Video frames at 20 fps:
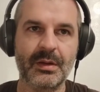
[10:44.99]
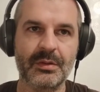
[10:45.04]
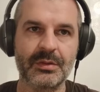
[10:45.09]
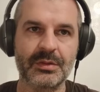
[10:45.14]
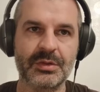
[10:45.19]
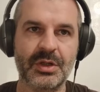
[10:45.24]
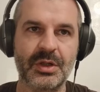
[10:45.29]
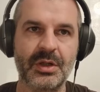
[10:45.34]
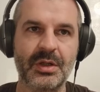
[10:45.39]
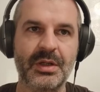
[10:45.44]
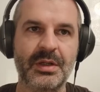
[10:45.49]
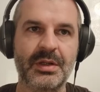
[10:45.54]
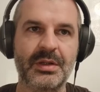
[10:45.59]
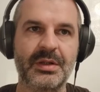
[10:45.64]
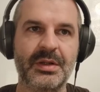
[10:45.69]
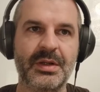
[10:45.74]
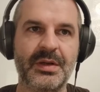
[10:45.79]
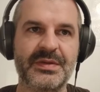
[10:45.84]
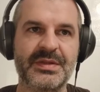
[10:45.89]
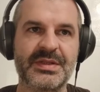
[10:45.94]
controller
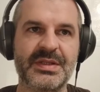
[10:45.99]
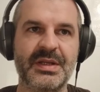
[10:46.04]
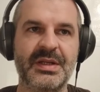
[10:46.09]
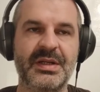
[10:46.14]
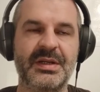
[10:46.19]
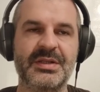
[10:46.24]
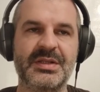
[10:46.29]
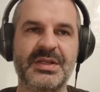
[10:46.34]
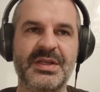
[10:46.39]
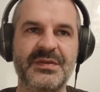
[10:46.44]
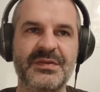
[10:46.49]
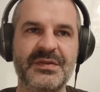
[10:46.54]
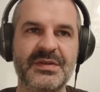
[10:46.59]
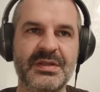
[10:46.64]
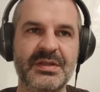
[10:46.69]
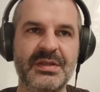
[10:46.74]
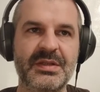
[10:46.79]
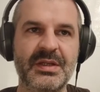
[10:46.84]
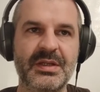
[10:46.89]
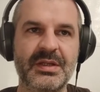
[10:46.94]
receives
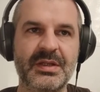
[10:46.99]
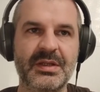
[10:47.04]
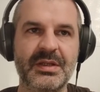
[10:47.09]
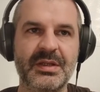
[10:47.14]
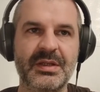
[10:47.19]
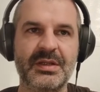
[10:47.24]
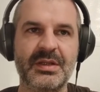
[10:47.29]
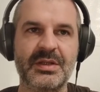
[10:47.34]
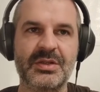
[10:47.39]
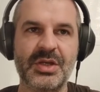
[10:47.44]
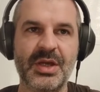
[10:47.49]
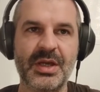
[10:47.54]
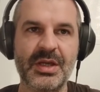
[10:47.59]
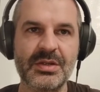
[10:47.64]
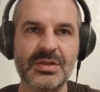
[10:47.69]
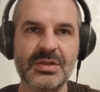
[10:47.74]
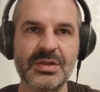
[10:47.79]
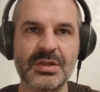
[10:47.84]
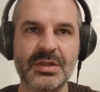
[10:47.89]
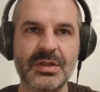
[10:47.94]
the
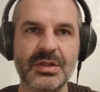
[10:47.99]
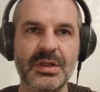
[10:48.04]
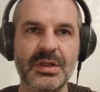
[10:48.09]
change,